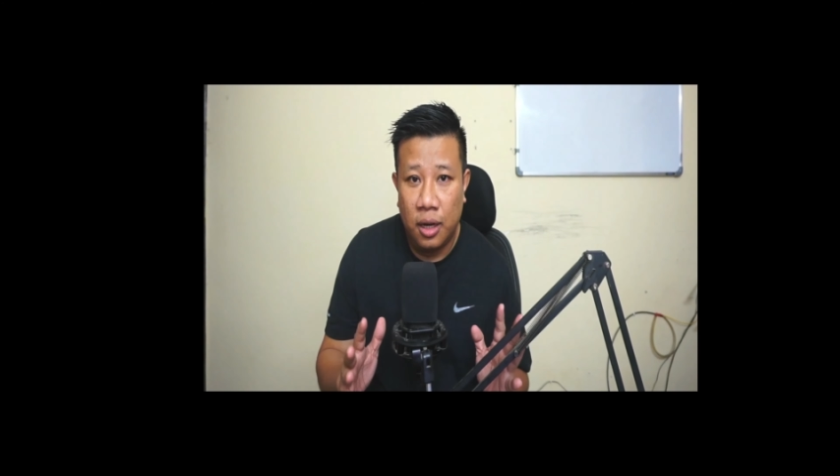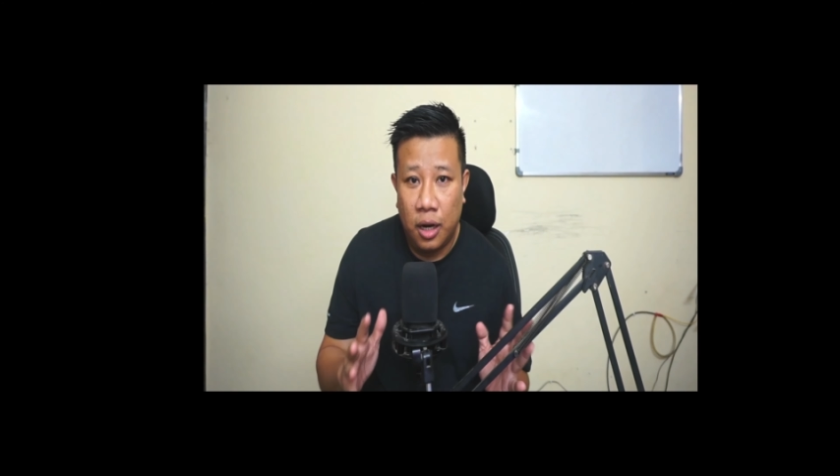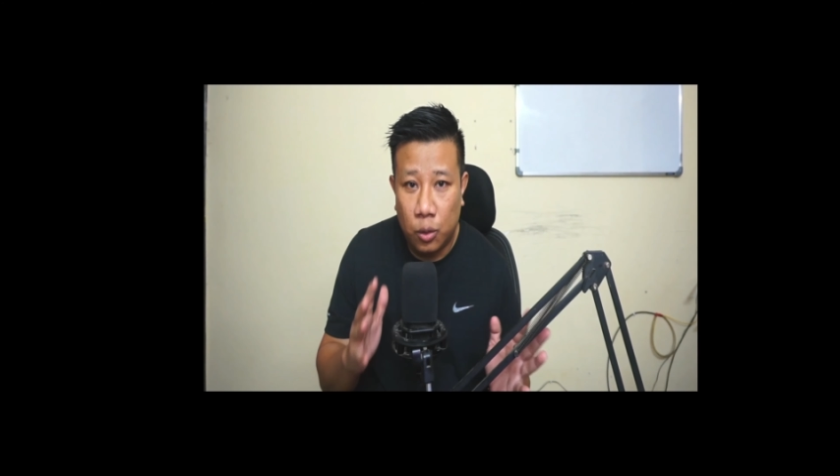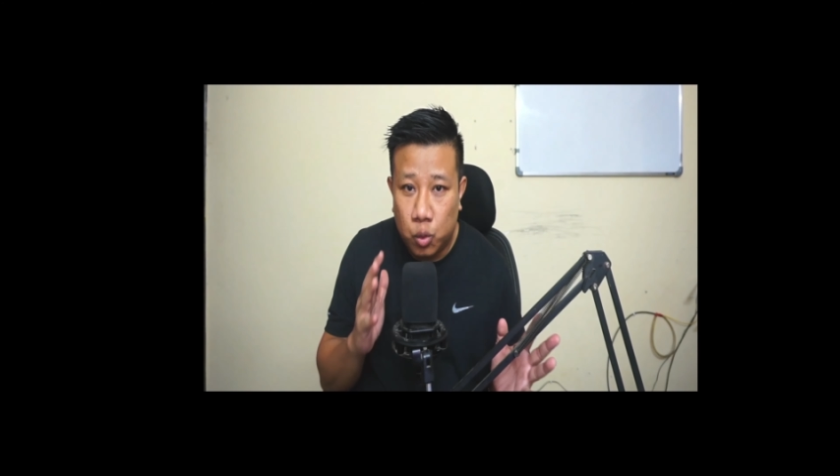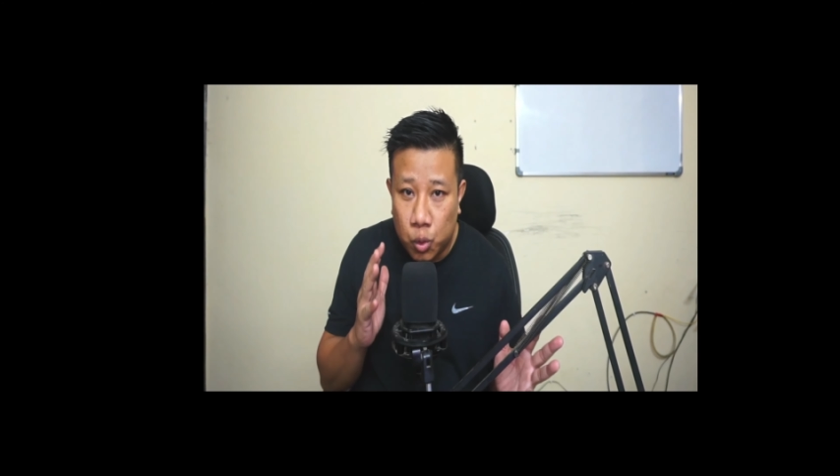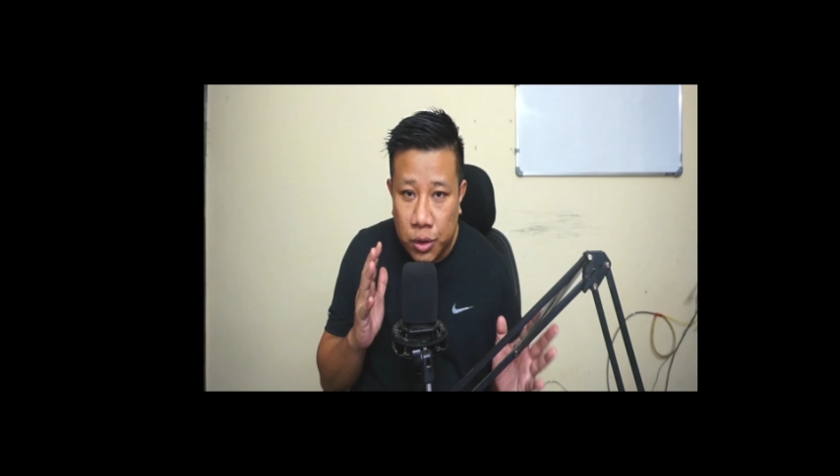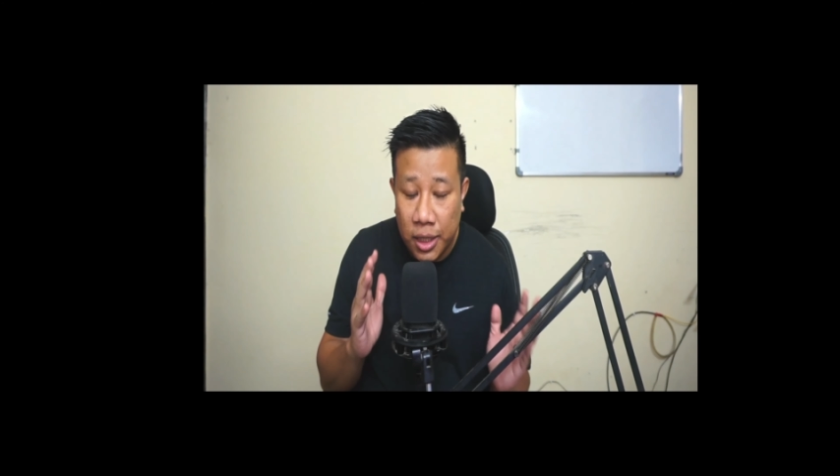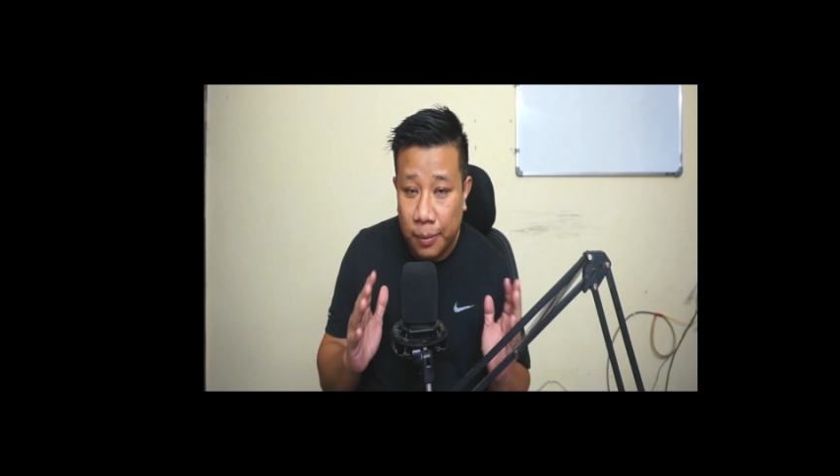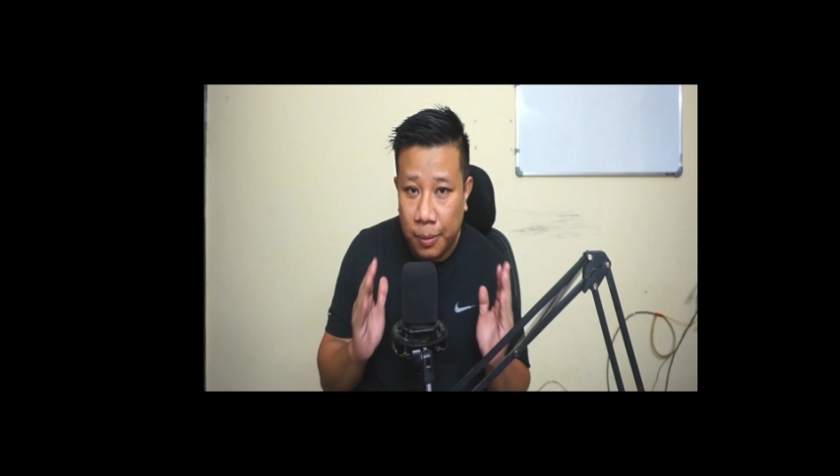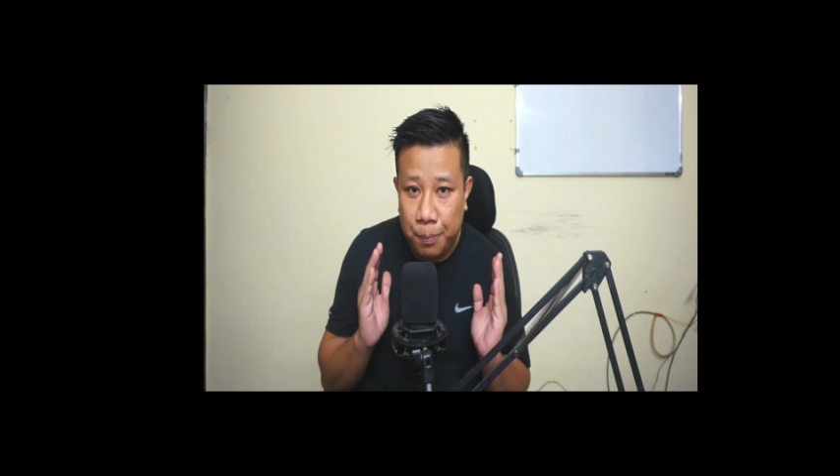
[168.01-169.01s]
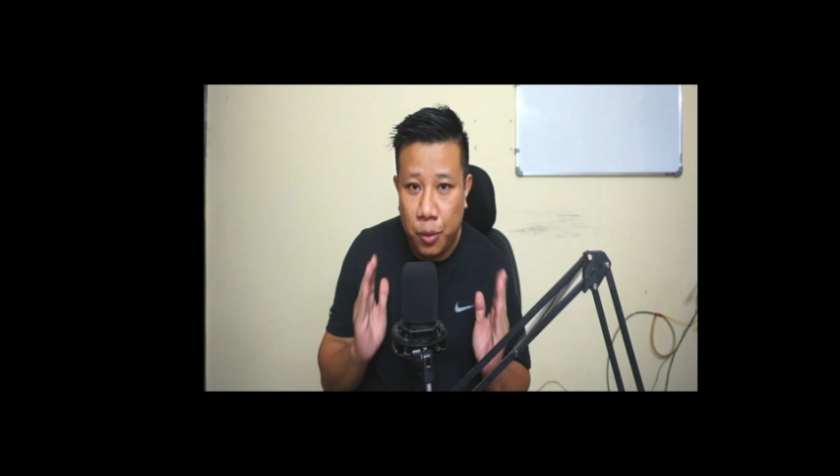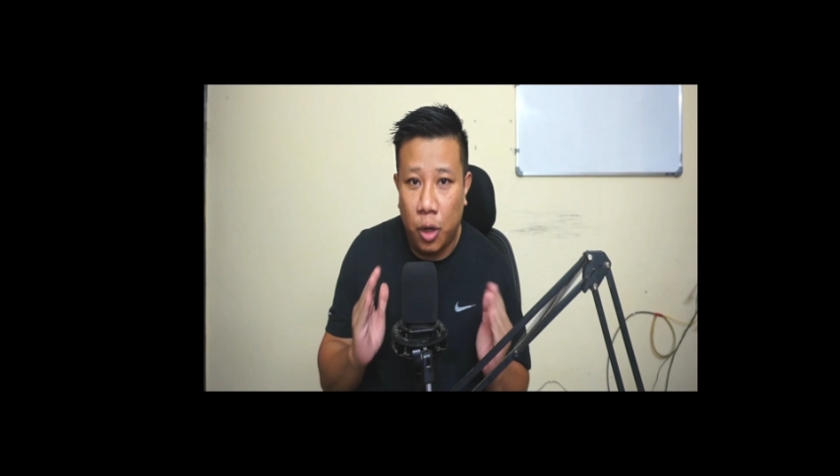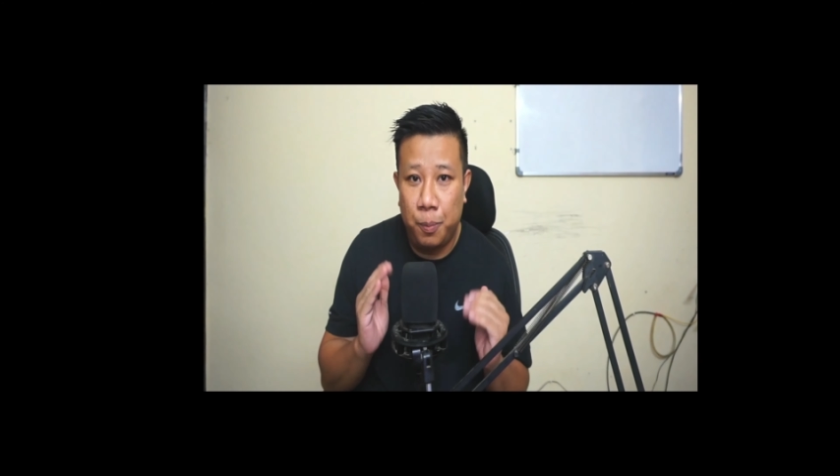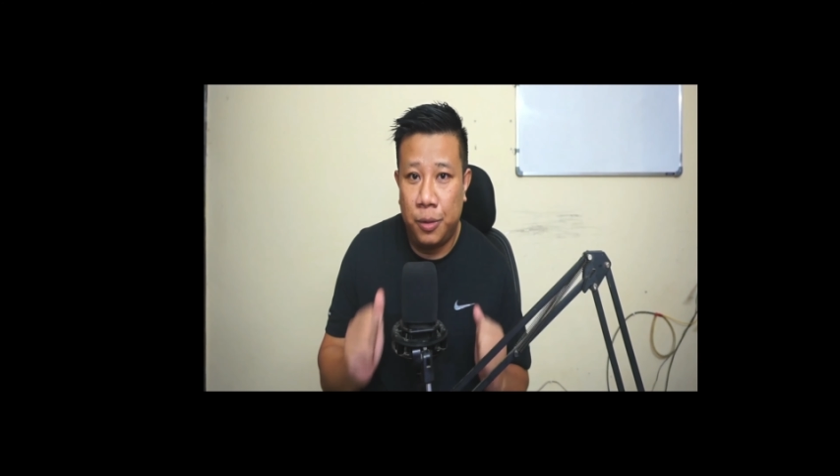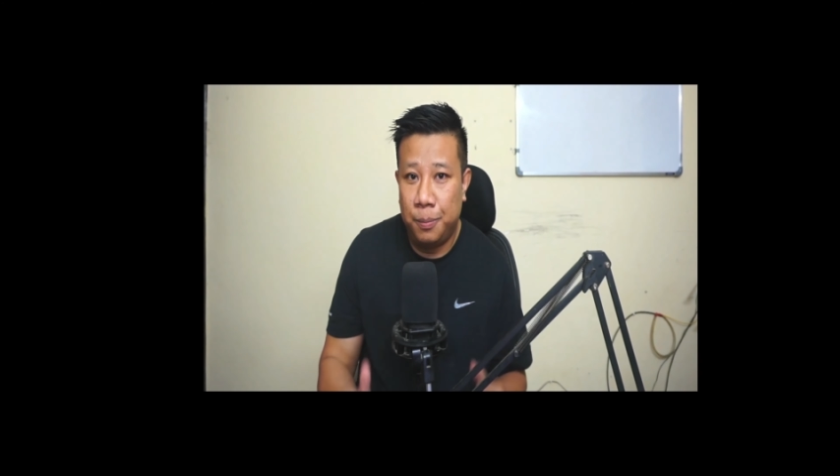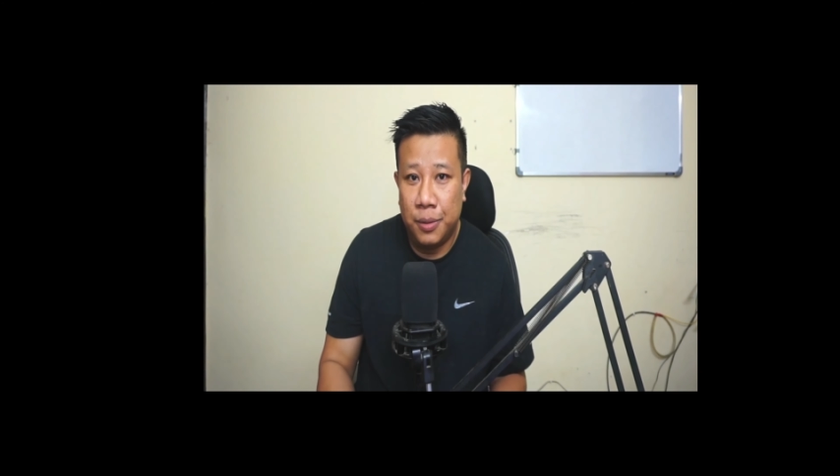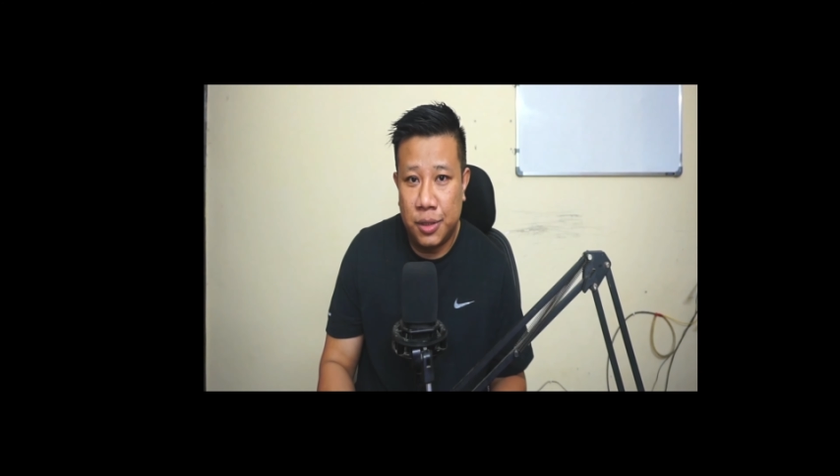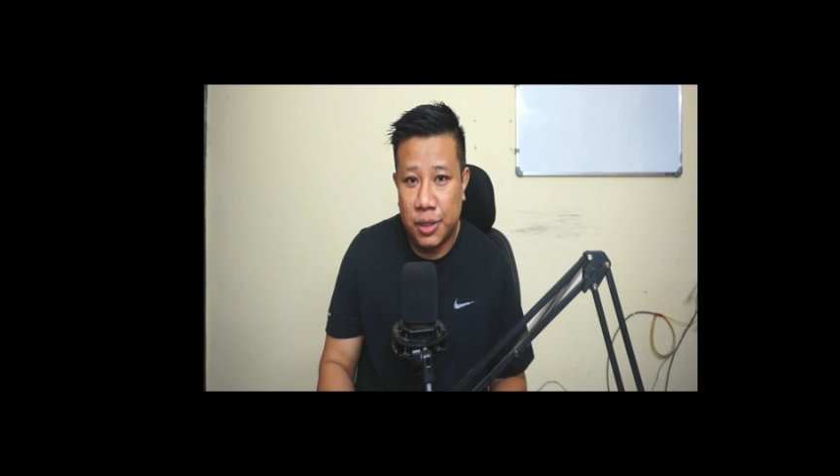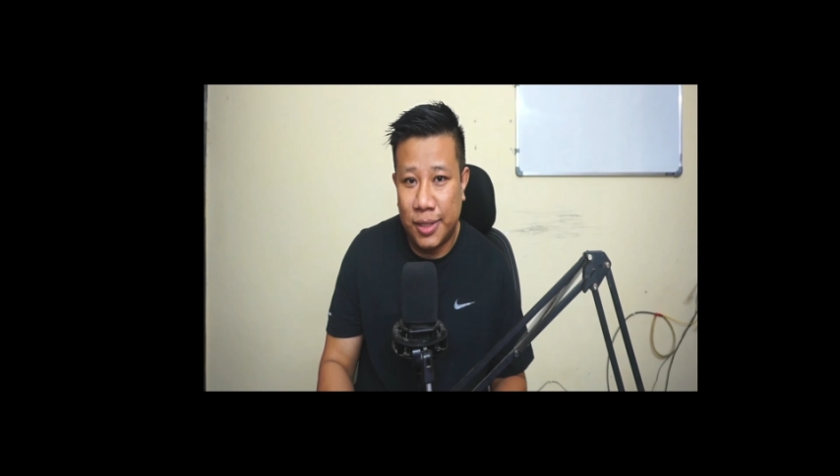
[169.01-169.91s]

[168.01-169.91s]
how to set up a proper business,